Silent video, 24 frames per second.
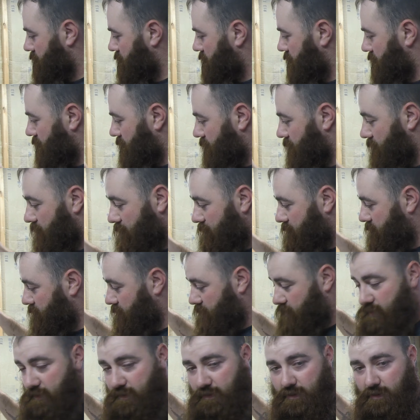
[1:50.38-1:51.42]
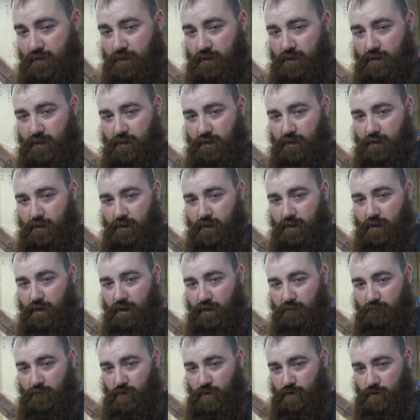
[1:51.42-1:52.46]
and it
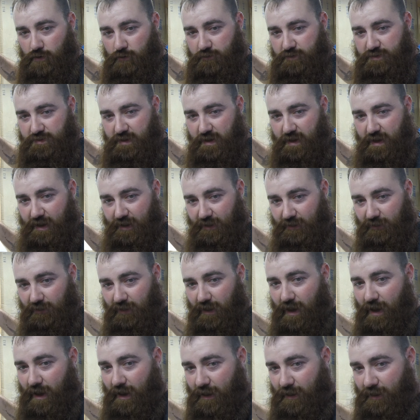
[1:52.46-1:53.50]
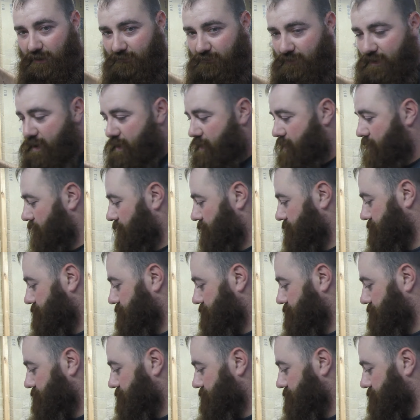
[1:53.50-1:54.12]
moves a lot of air.